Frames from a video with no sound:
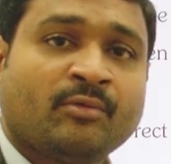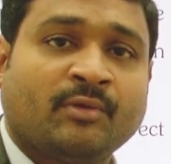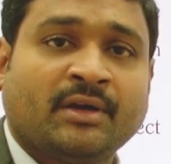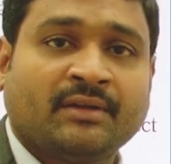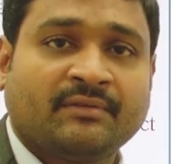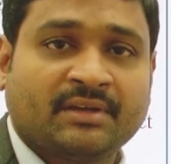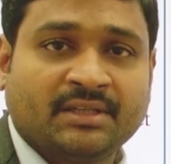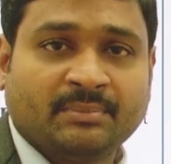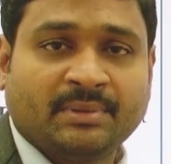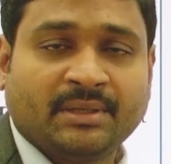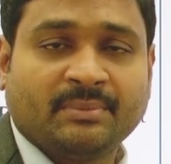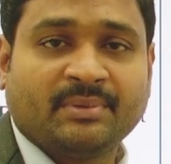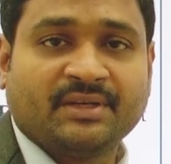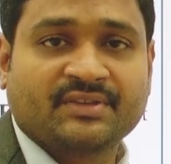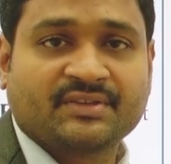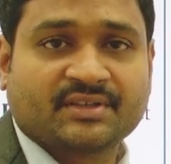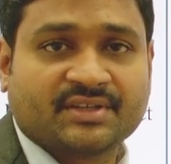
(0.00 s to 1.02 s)
whatever the paper
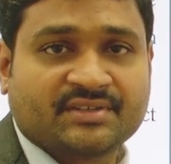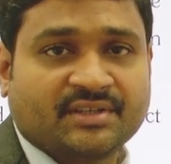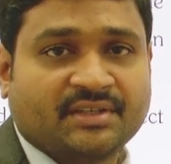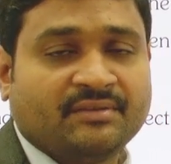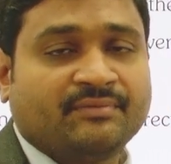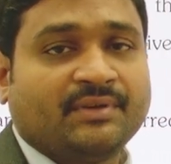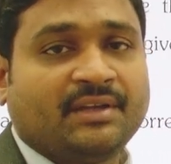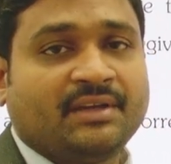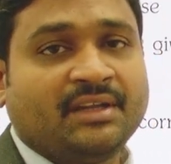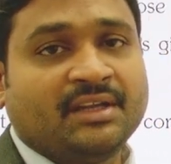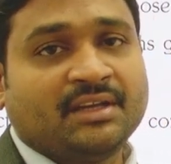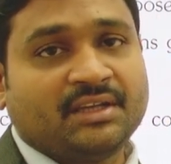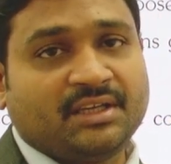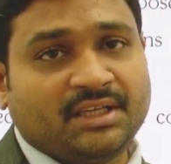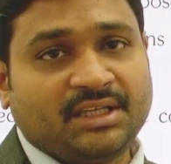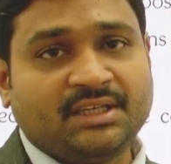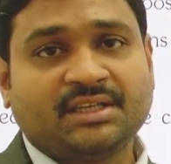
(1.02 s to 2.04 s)
discussion for
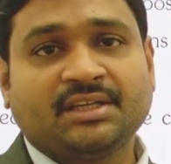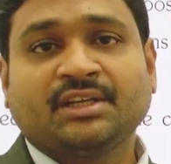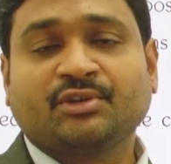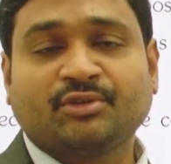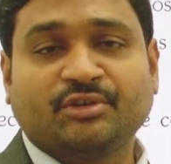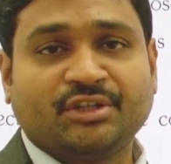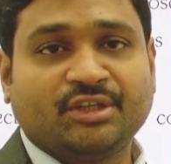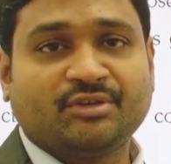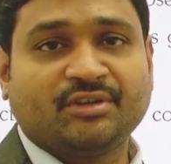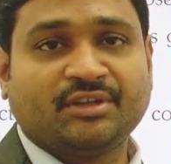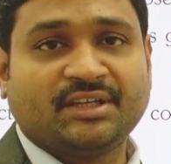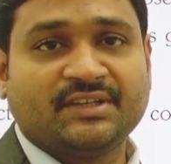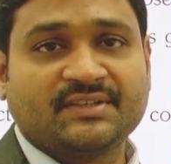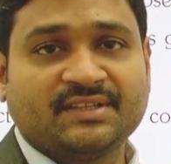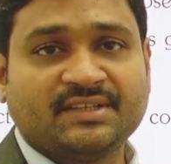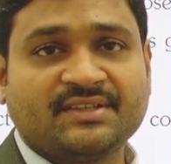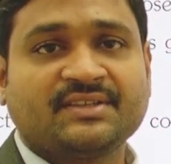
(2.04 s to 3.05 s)
NEET
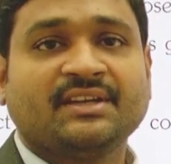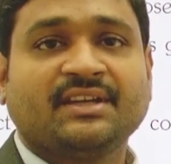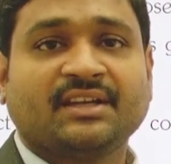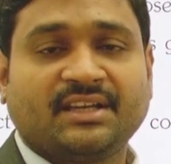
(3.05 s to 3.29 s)
2026